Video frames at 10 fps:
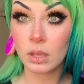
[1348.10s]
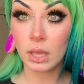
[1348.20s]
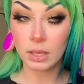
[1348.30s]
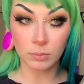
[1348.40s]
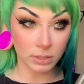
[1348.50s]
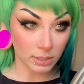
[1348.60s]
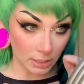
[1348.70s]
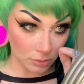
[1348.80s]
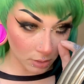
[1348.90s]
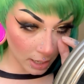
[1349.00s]
And once
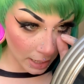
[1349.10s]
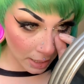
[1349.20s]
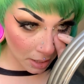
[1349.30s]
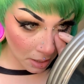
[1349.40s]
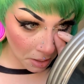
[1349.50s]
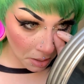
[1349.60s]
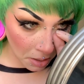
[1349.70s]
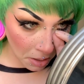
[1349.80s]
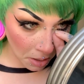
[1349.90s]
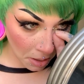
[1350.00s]
they dry,
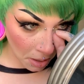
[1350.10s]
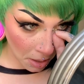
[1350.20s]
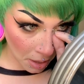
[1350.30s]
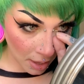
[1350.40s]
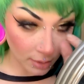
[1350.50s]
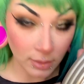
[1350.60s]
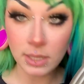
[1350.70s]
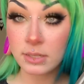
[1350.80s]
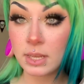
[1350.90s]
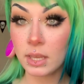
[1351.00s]
they
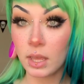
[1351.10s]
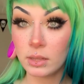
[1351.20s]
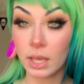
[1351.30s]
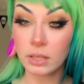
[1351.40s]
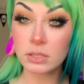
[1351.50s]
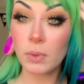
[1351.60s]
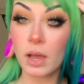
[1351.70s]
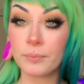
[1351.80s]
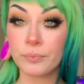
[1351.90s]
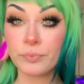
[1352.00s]
stick in that spot.